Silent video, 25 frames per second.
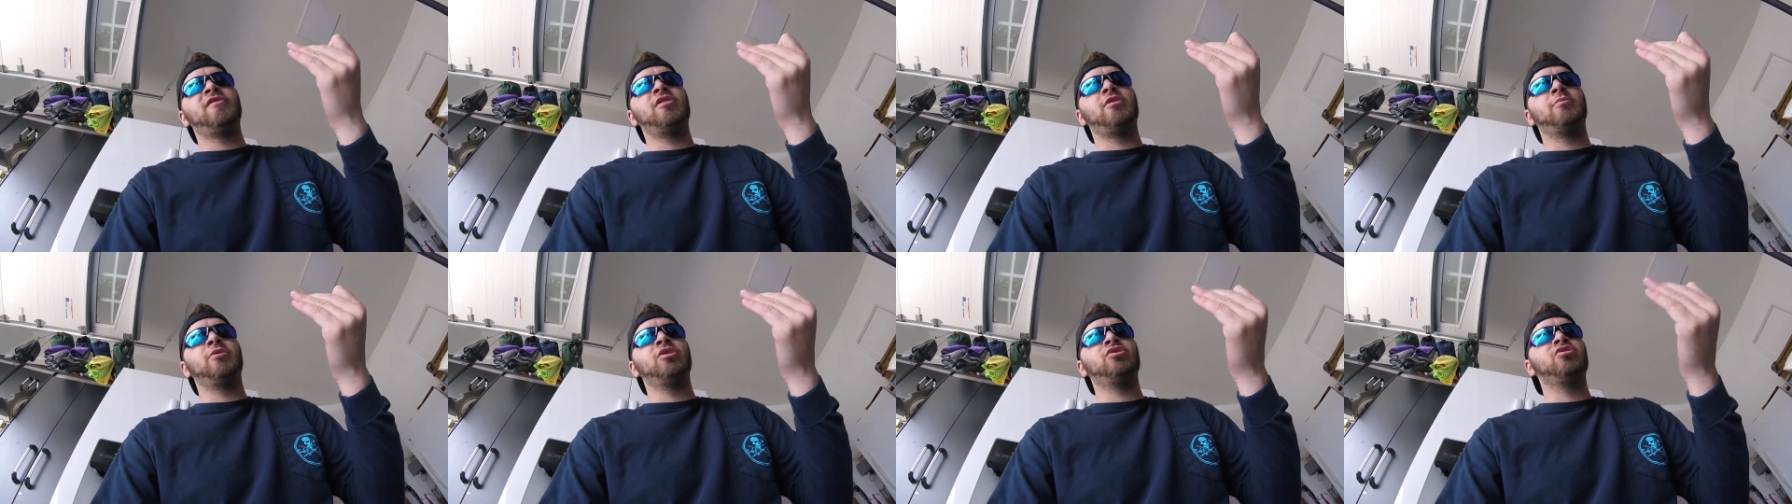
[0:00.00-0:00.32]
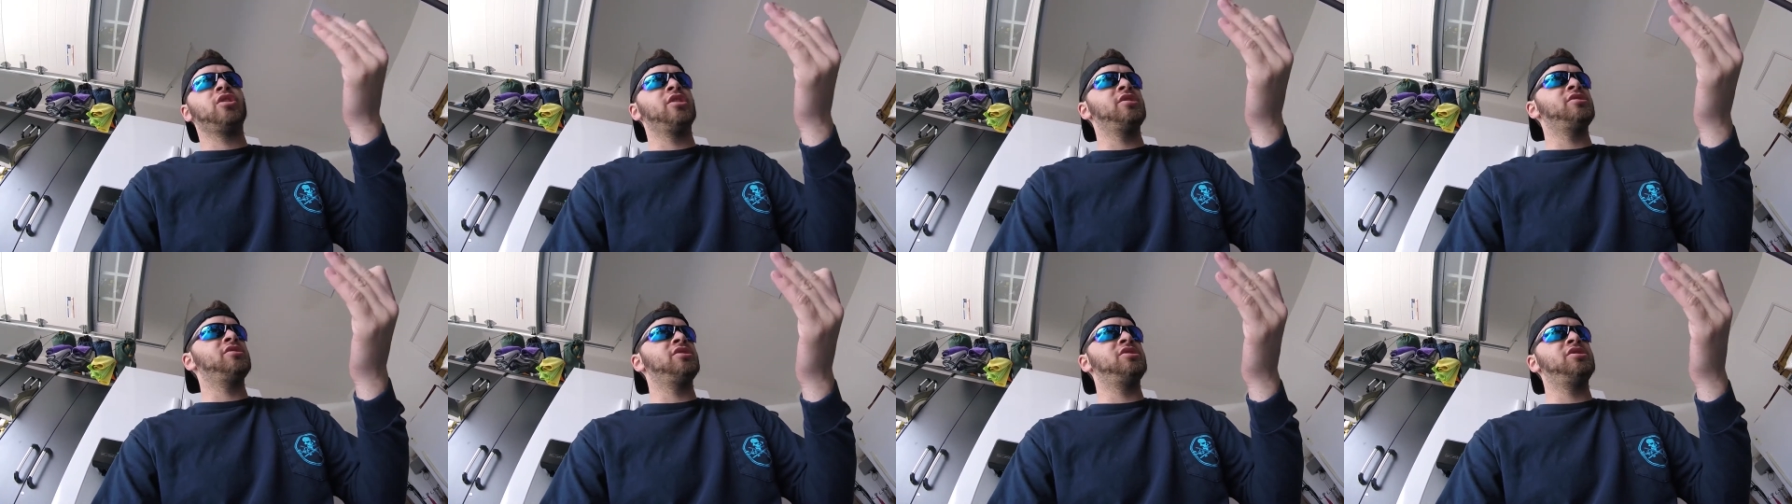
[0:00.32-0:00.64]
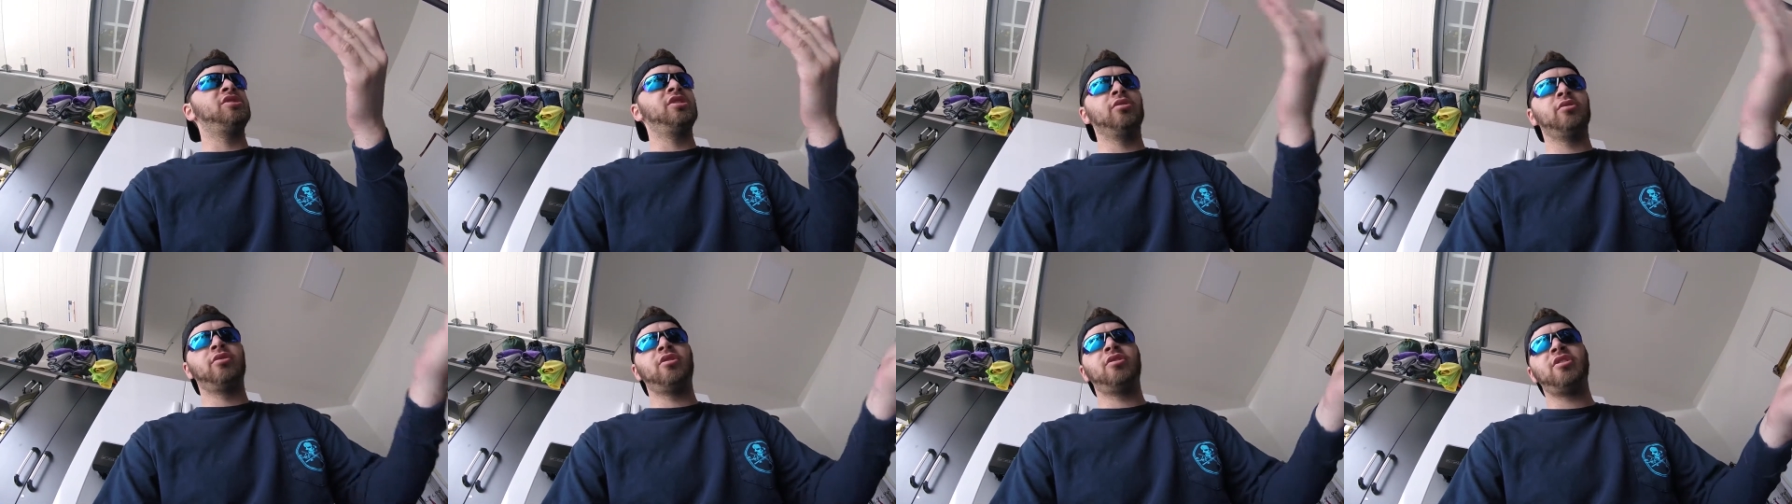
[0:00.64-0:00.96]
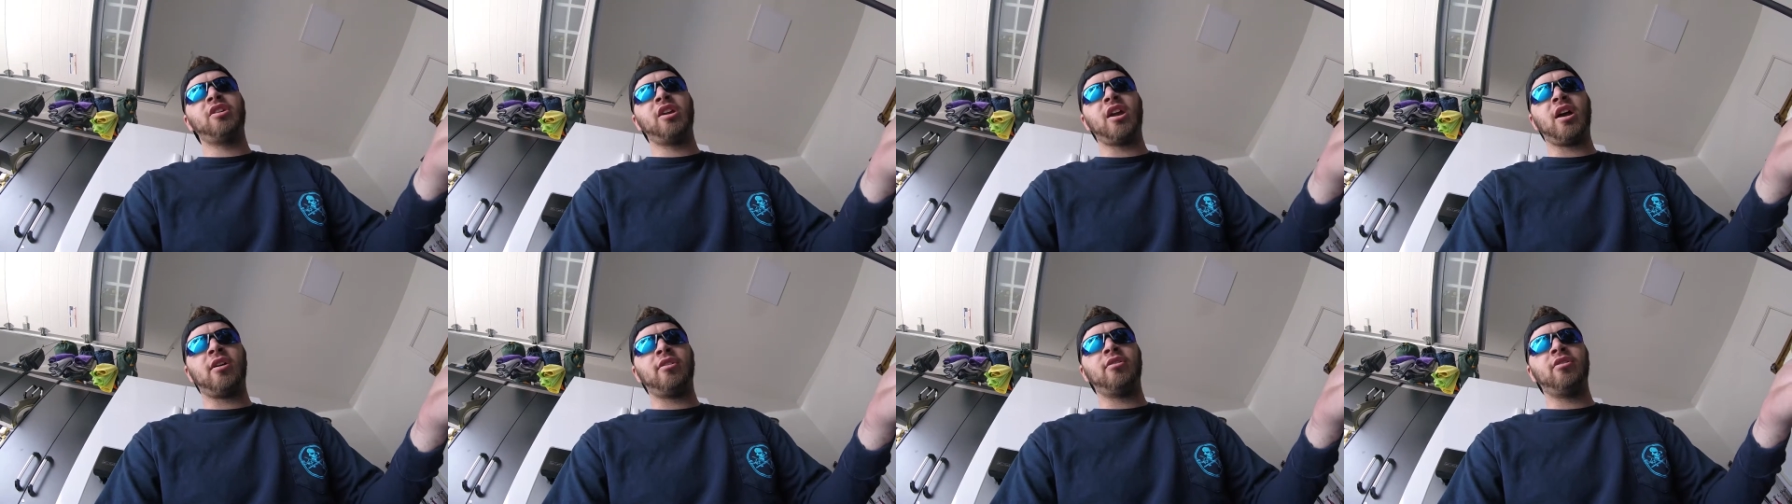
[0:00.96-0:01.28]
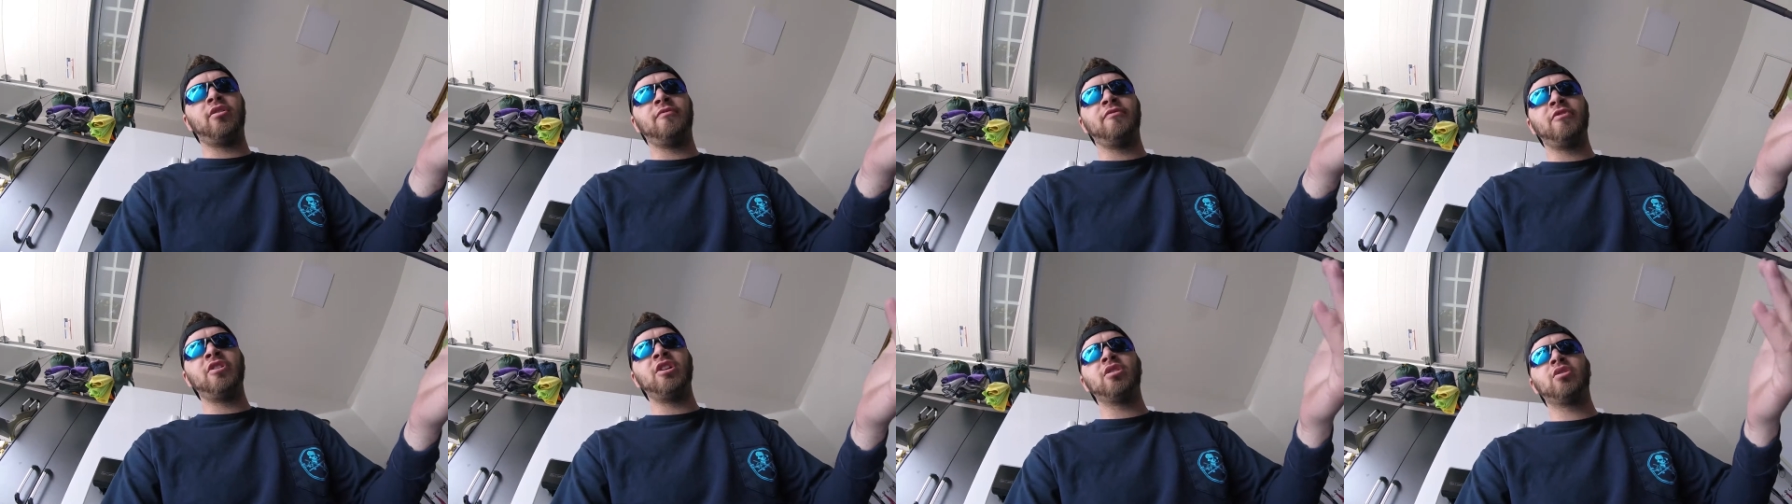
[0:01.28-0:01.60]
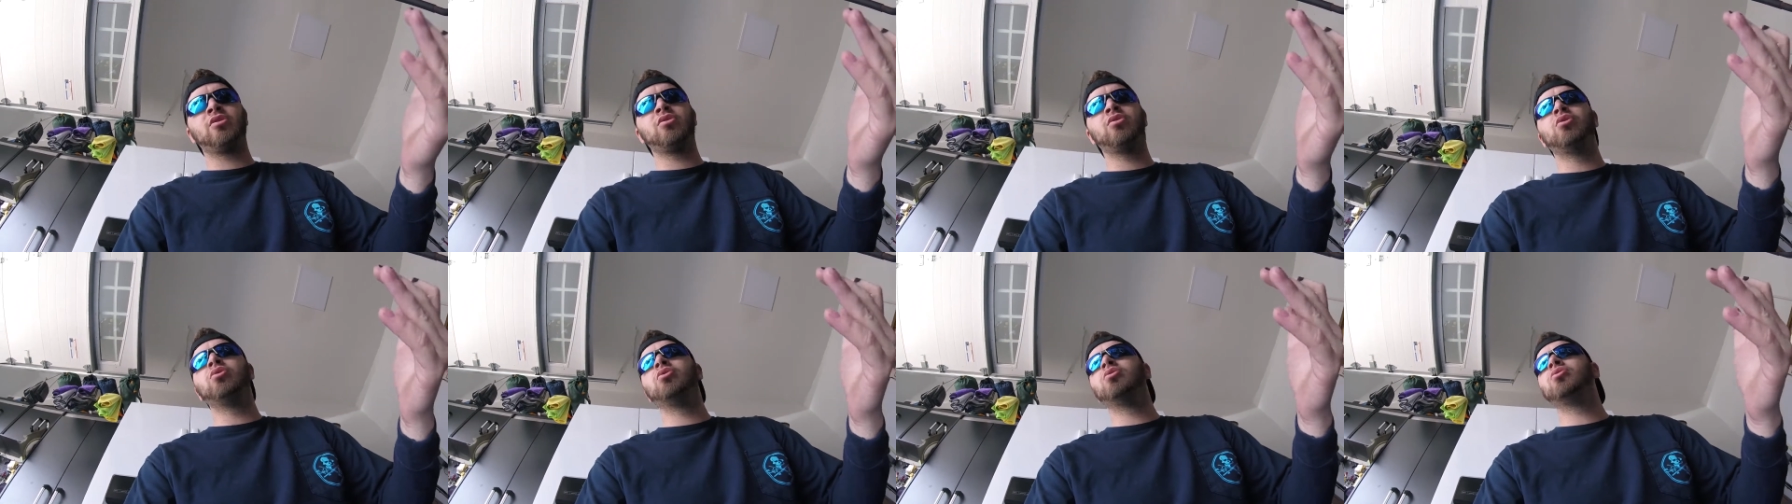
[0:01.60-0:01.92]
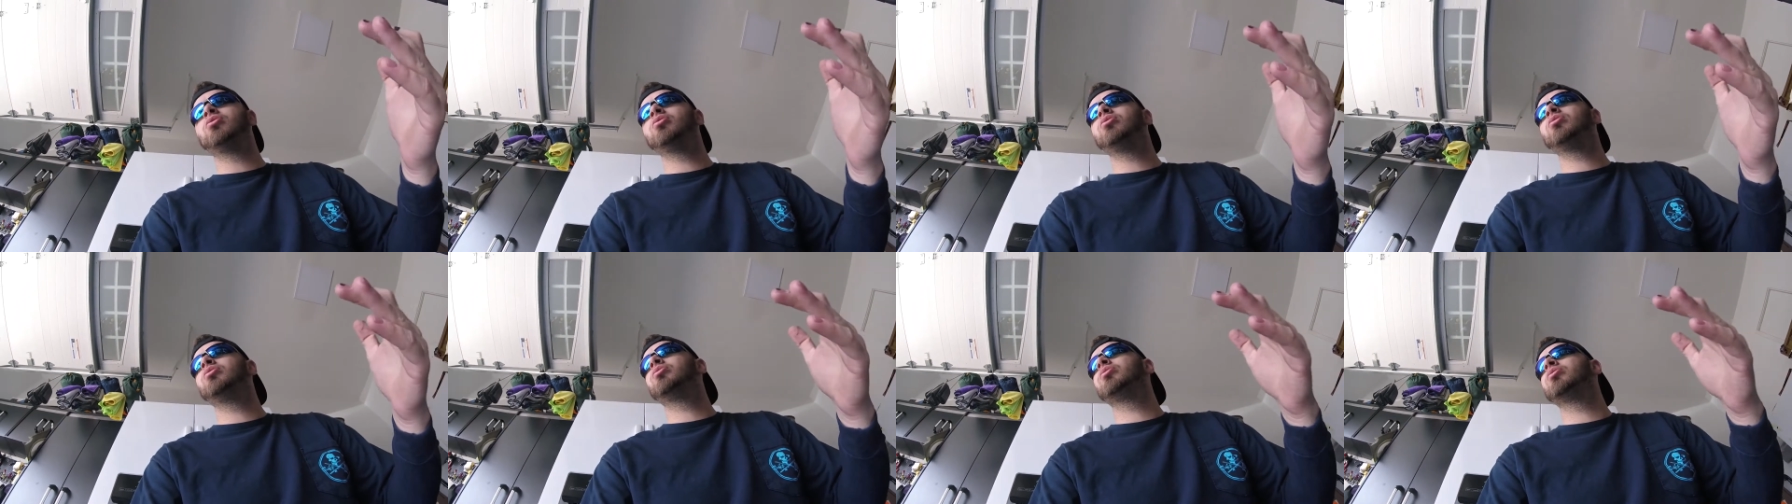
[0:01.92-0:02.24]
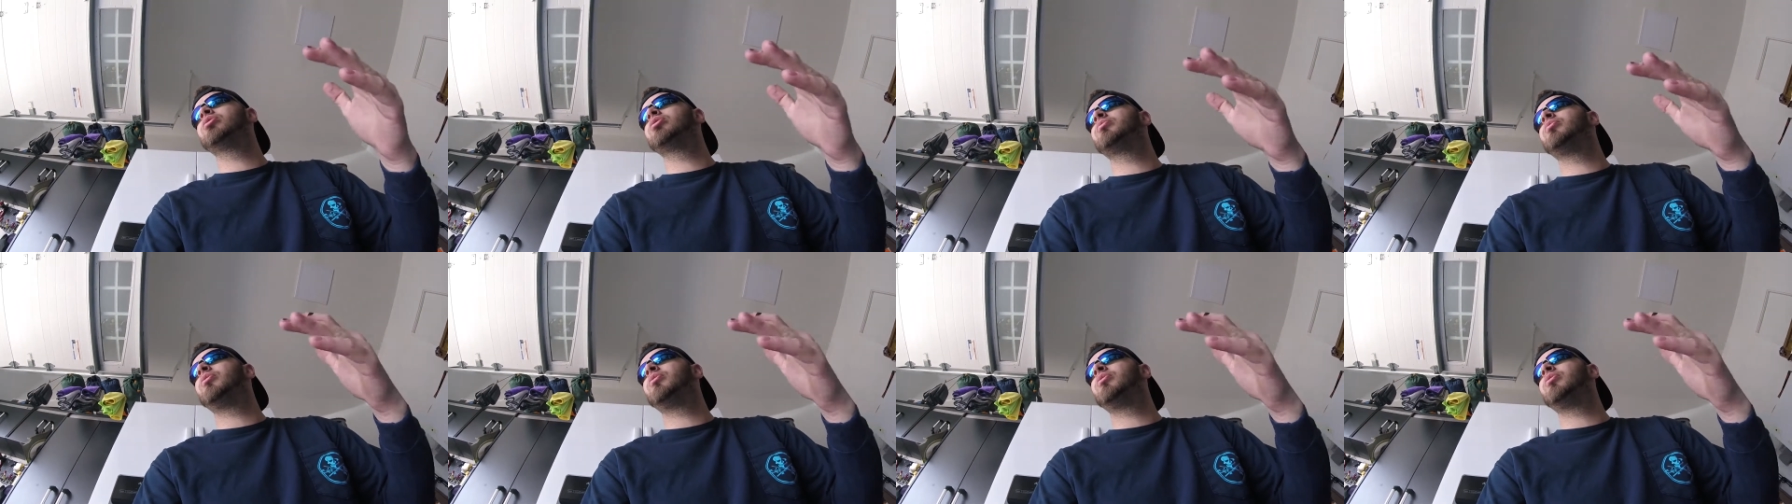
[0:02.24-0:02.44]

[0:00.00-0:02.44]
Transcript: anybody tries to steal anything out of your vehicle or